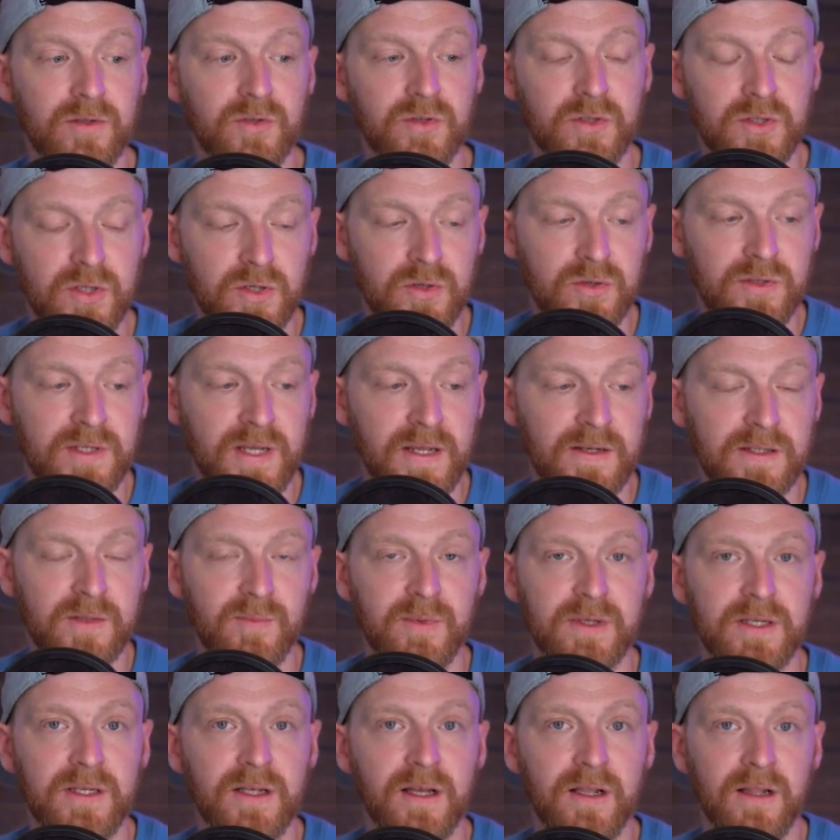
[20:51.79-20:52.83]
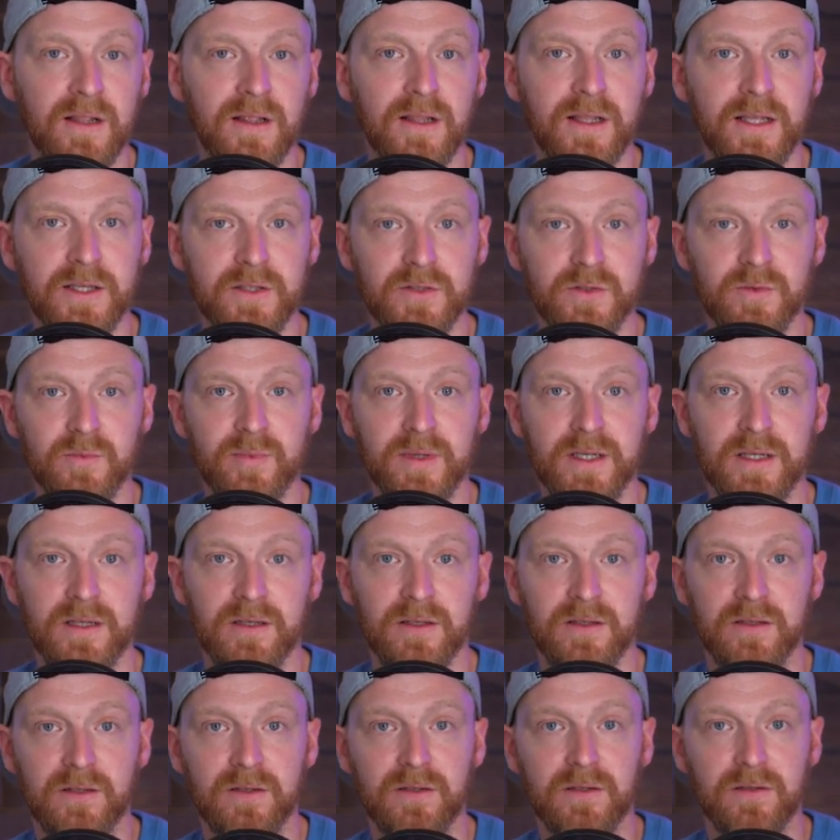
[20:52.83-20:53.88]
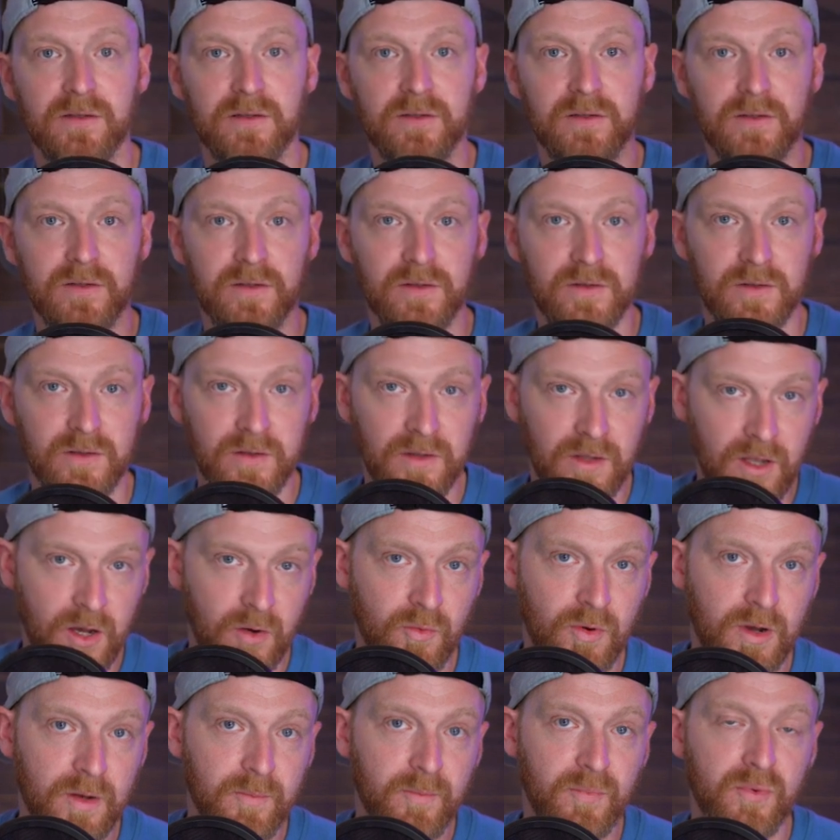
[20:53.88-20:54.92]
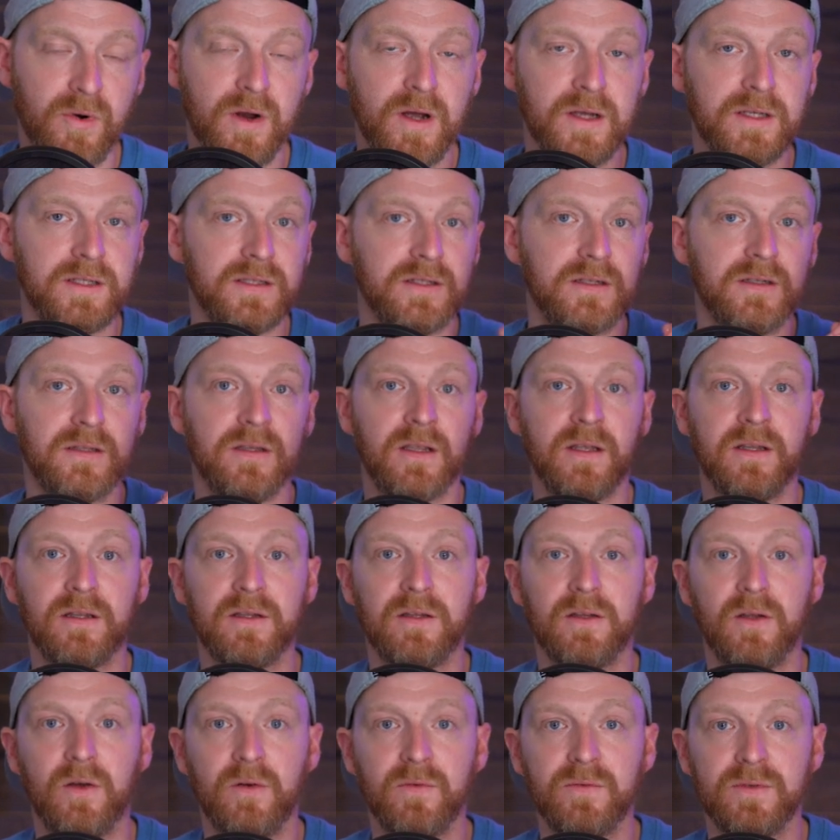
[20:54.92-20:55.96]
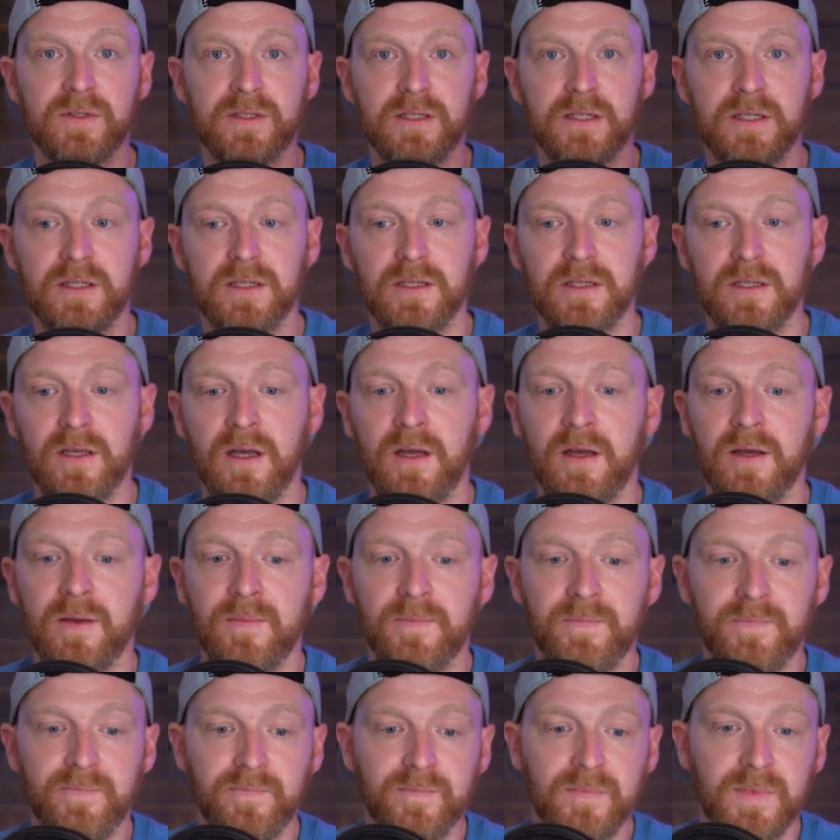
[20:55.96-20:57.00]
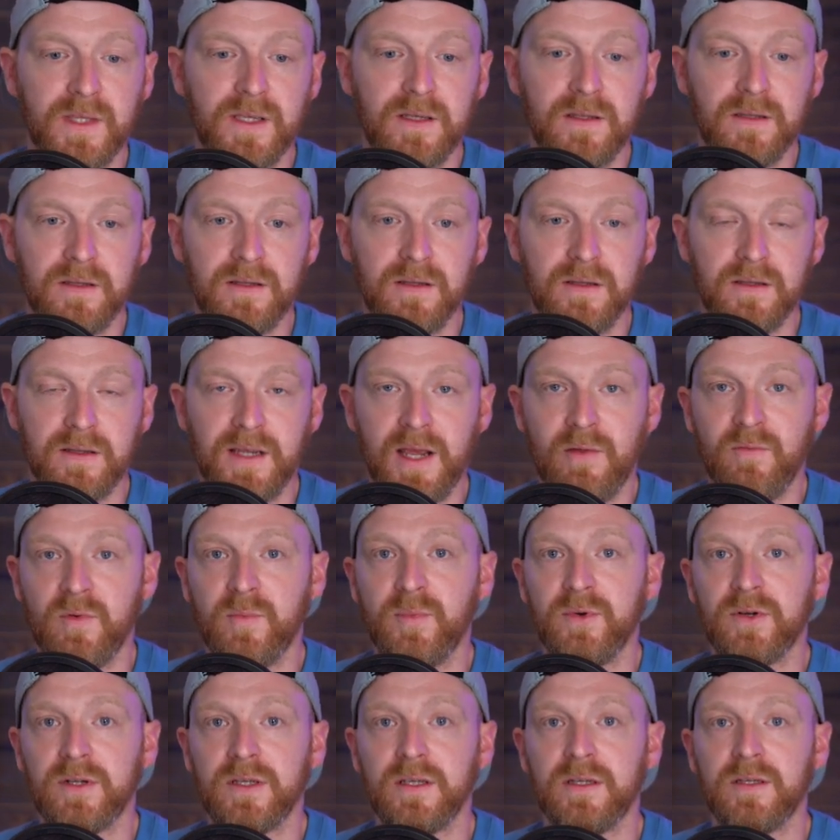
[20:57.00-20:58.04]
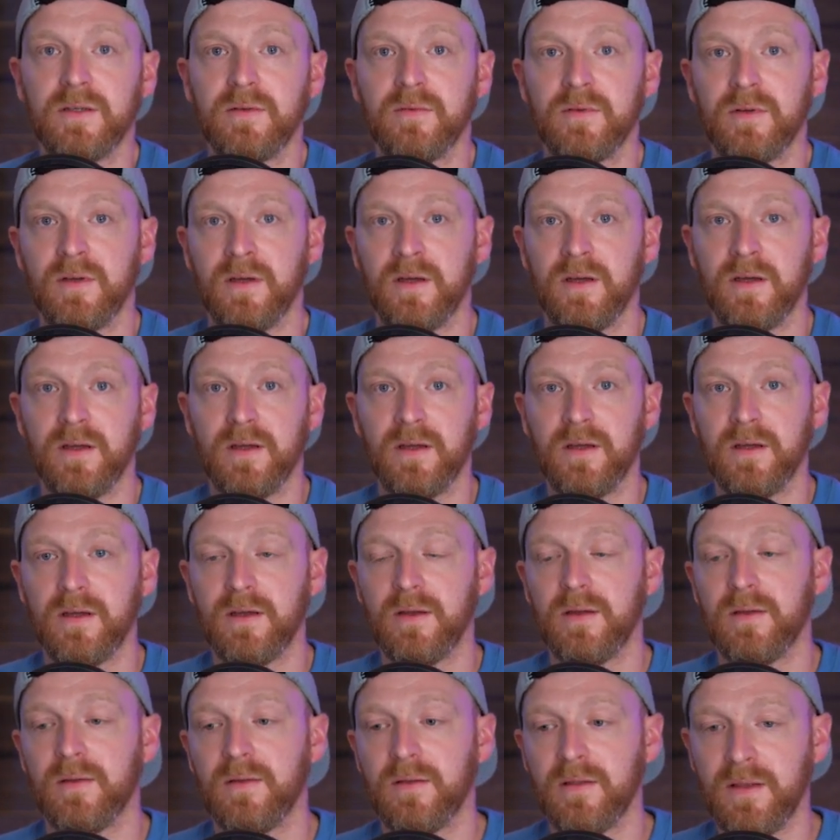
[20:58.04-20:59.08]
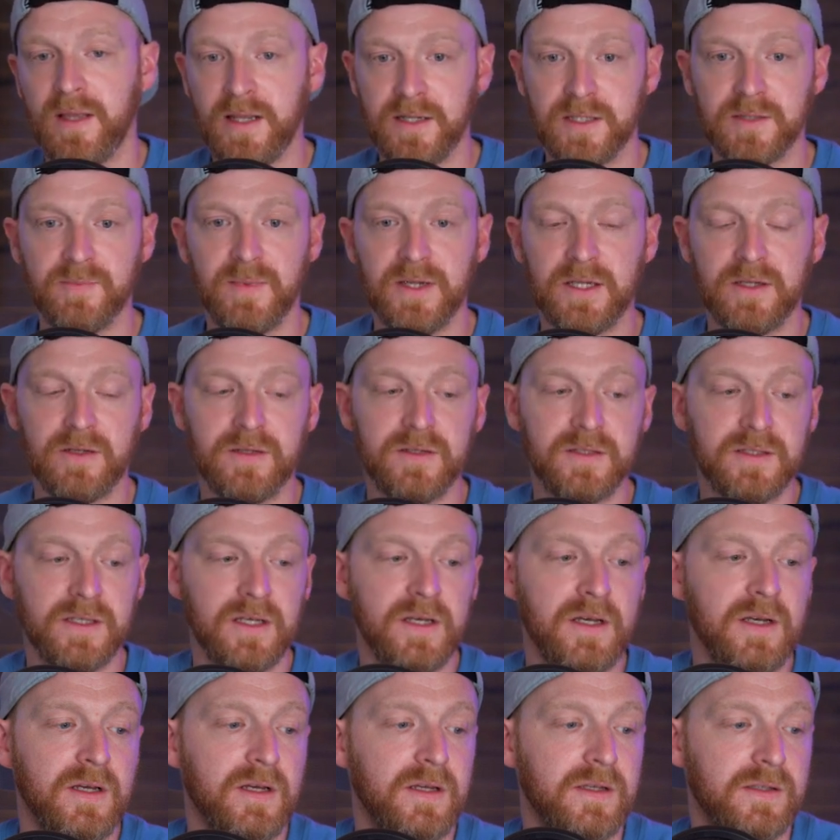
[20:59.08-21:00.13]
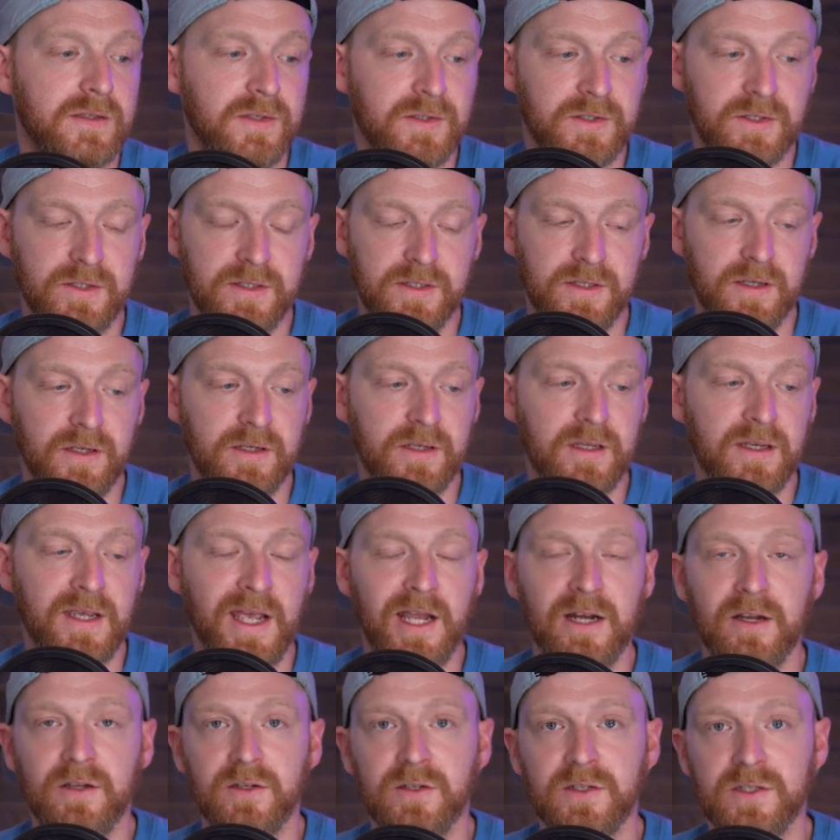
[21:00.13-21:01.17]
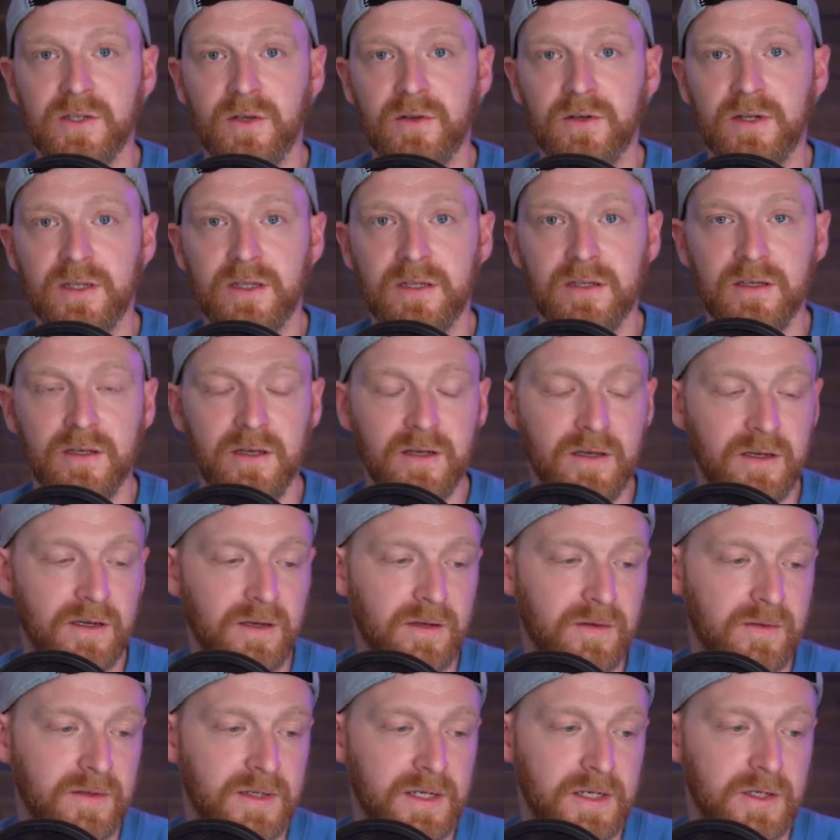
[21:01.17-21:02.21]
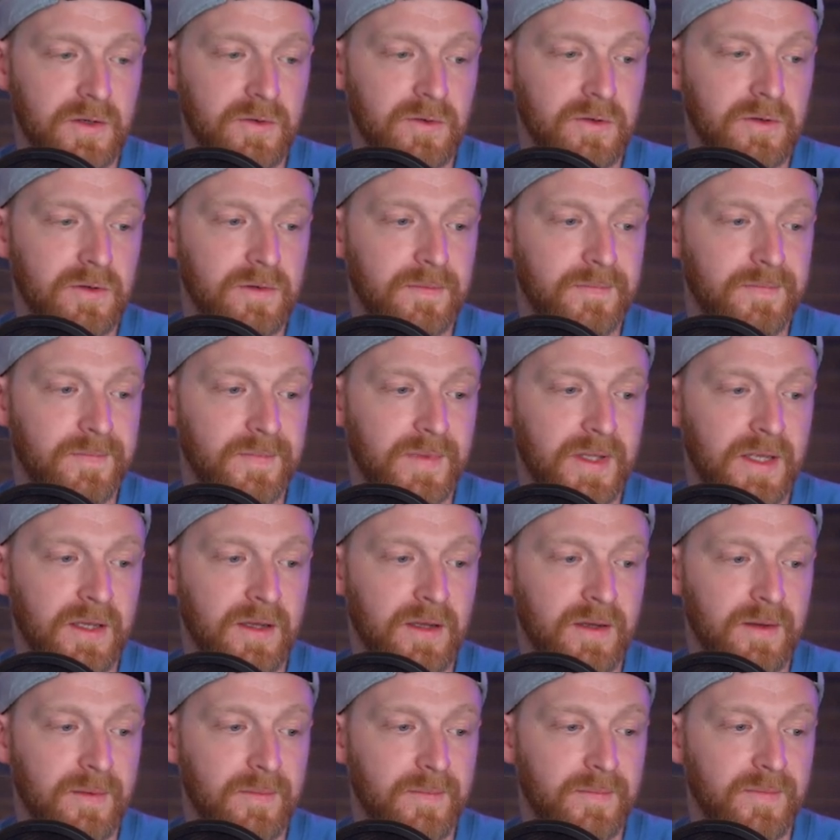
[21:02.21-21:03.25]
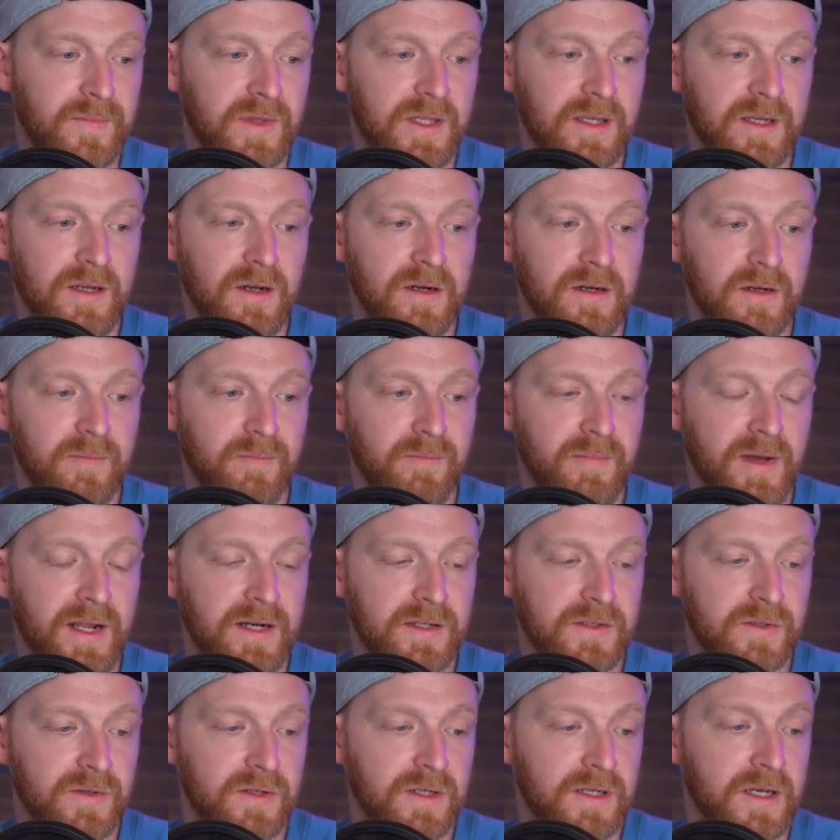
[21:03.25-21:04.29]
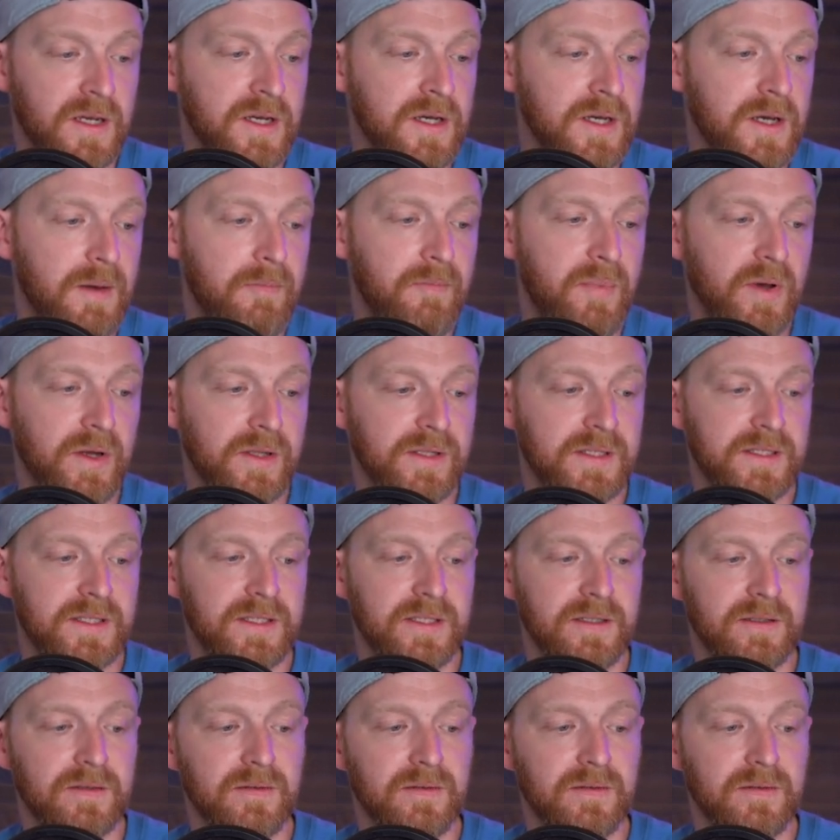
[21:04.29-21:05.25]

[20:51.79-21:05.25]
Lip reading: do tend to be a little bit lower priced than obviously camera body lens makers, such as like your Canon, your Sony, your Nikkor, kind of Panasonic. But